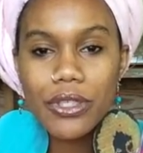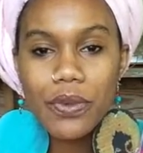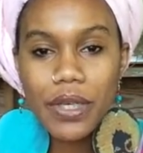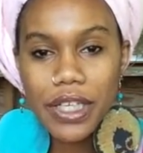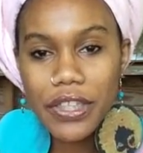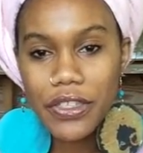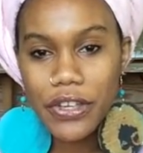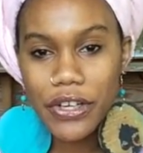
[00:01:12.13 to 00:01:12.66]

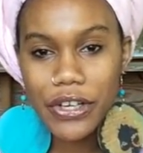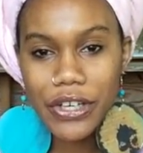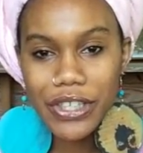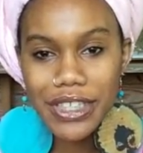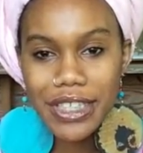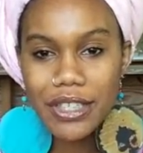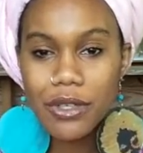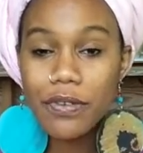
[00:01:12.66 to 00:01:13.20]

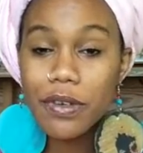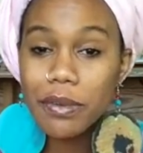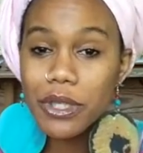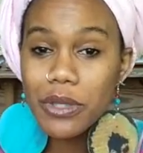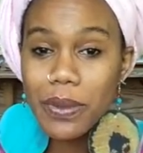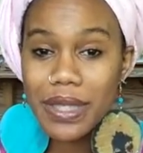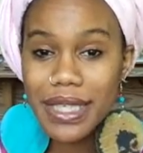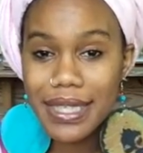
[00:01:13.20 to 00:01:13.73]
23rd to November
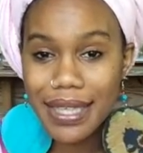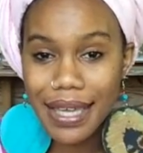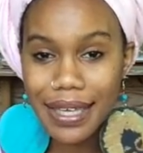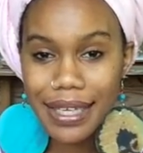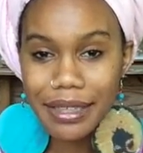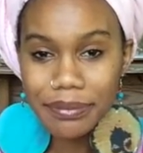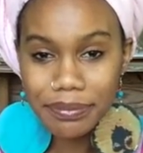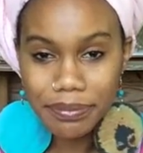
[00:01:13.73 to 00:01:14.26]

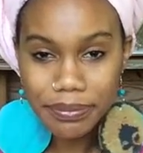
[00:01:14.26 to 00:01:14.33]
22nd.